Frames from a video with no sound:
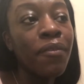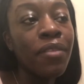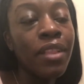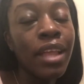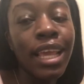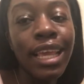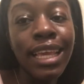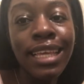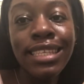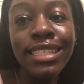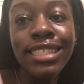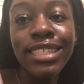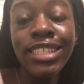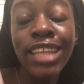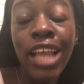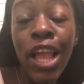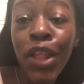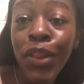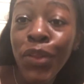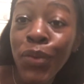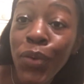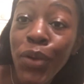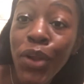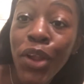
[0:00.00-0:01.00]
flight is
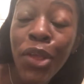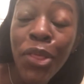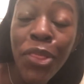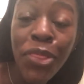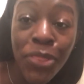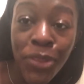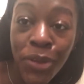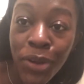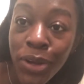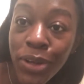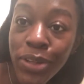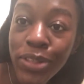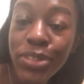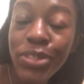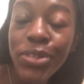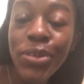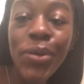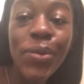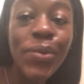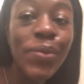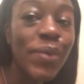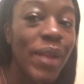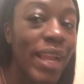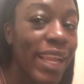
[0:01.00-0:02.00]
January 3rd,
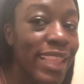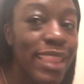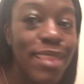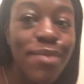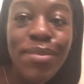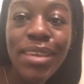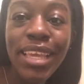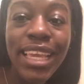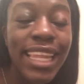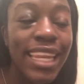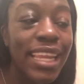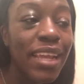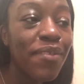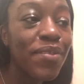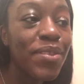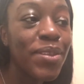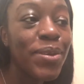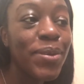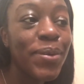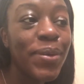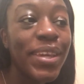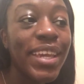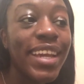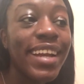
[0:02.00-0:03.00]
so right in the beginning of
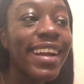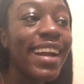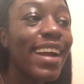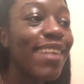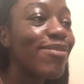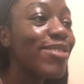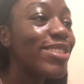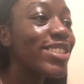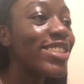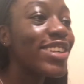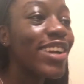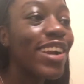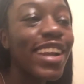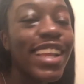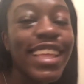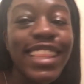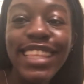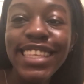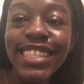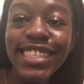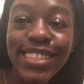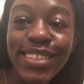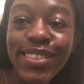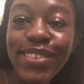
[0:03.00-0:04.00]
the new year, I'm
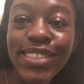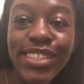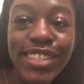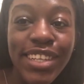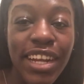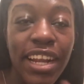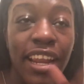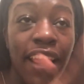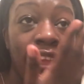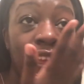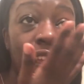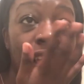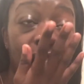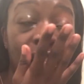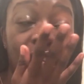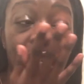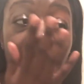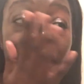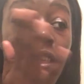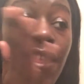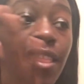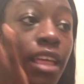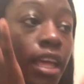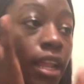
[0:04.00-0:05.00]
starting this new journey
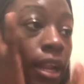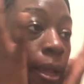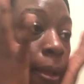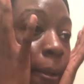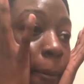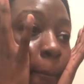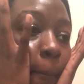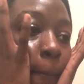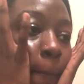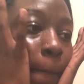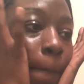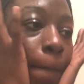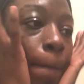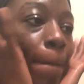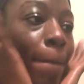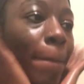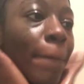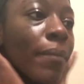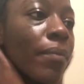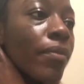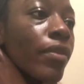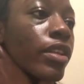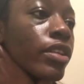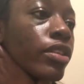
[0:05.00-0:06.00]
that I'm
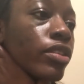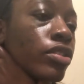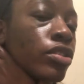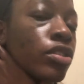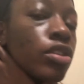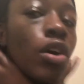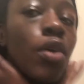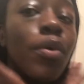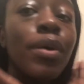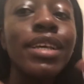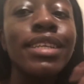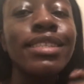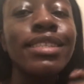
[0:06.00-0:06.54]
so